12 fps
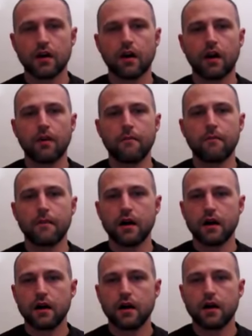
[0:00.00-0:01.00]

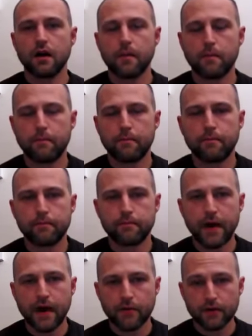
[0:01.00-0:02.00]

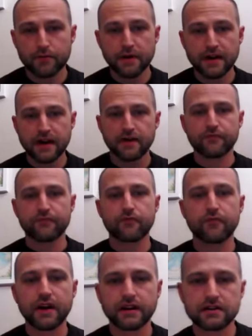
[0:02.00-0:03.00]
bear with me if
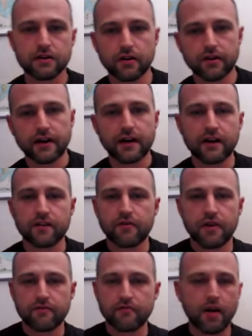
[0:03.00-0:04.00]
it's not going out in
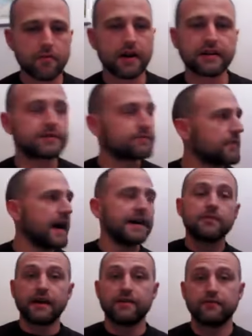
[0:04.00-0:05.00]
the right place.
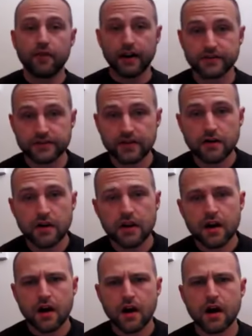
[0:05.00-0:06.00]
Anyway, right, so
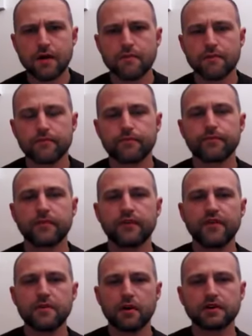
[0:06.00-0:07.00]

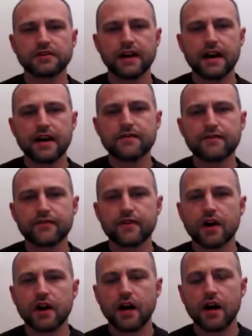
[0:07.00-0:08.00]
FITBOX Live